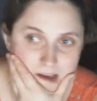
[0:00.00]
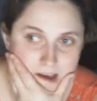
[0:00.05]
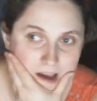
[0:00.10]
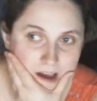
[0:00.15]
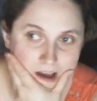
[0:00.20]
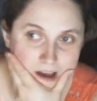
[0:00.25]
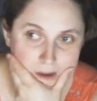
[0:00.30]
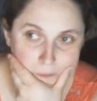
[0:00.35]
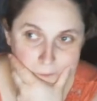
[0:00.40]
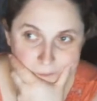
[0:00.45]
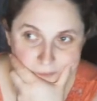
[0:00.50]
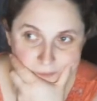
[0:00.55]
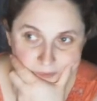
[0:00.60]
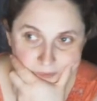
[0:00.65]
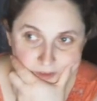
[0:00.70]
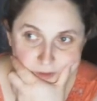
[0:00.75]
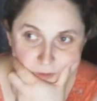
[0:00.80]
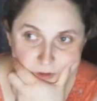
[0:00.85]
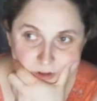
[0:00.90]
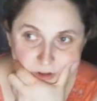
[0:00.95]
I
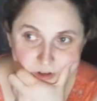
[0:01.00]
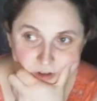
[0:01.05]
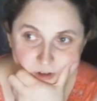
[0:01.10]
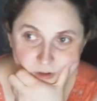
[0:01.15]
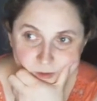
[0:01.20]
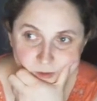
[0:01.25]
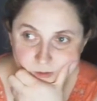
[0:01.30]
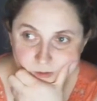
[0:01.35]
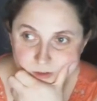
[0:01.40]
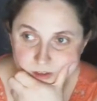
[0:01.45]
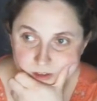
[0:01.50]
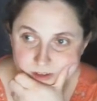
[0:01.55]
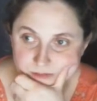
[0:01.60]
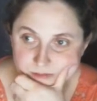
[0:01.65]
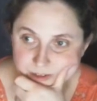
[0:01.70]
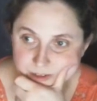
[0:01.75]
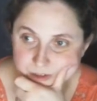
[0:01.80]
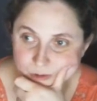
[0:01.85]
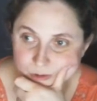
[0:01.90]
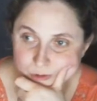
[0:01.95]
would have totally
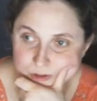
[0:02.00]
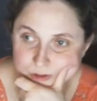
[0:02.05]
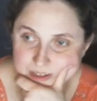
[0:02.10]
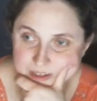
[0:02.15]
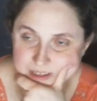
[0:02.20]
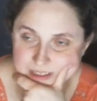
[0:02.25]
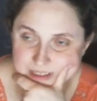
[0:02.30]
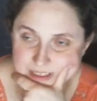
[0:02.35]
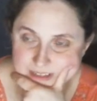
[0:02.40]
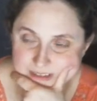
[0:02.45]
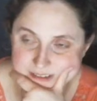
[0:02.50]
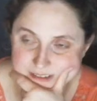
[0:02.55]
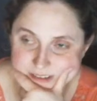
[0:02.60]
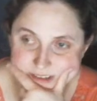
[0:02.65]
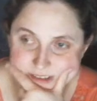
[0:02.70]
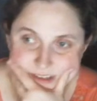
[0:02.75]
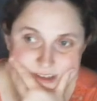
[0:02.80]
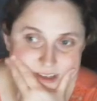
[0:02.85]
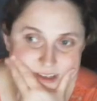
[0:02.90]
recorded this.